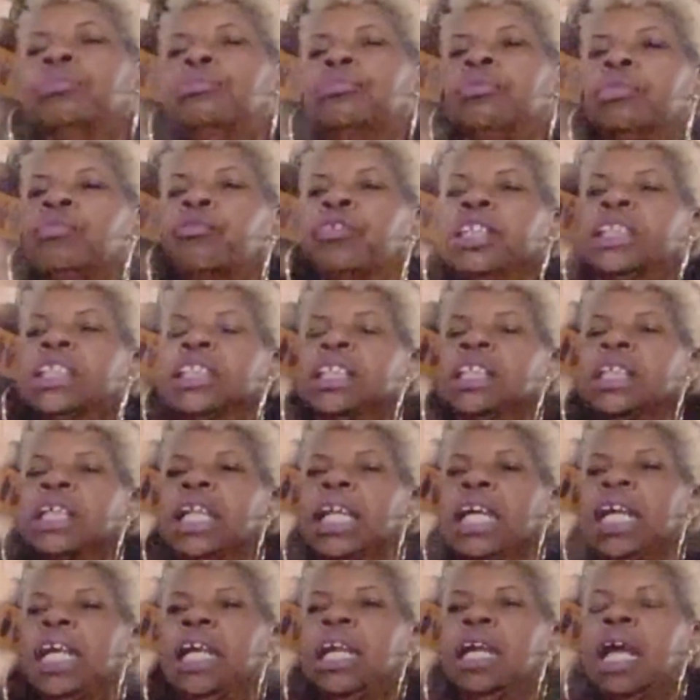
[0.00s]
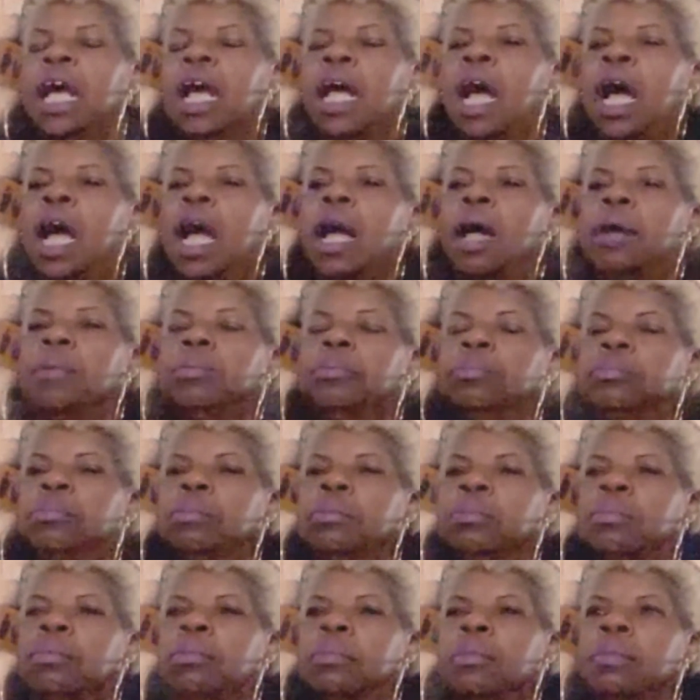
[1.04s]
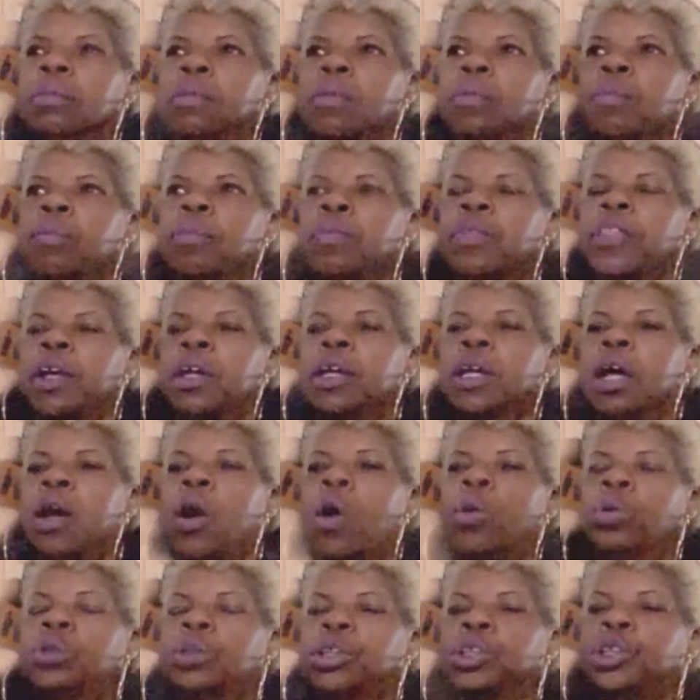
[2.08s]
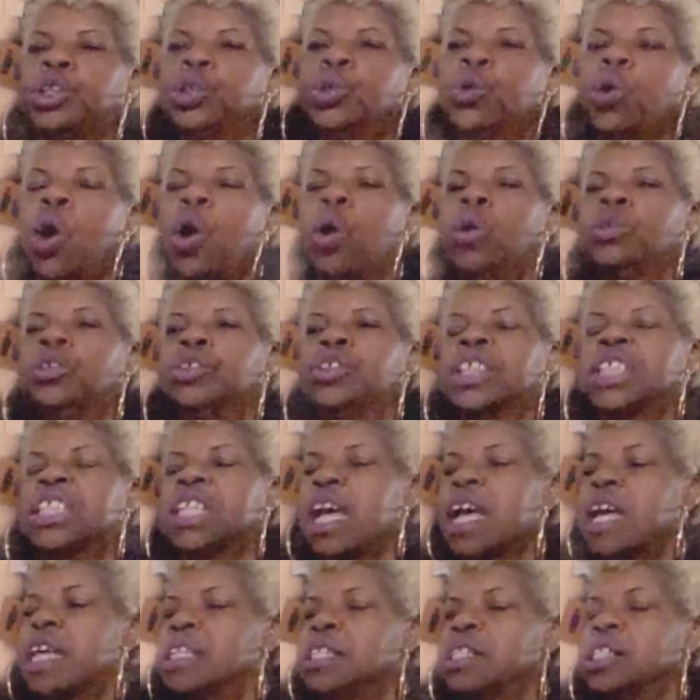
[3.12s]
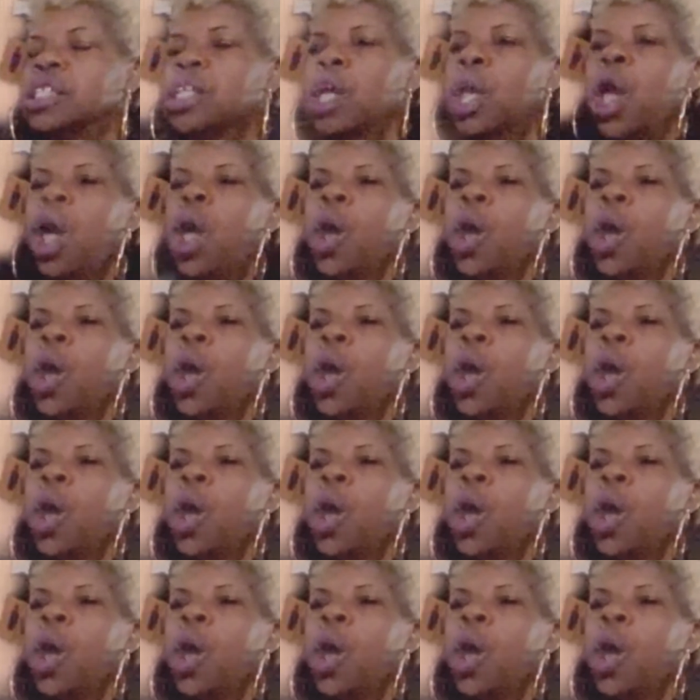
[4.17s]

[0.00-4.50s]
recently, the two older sons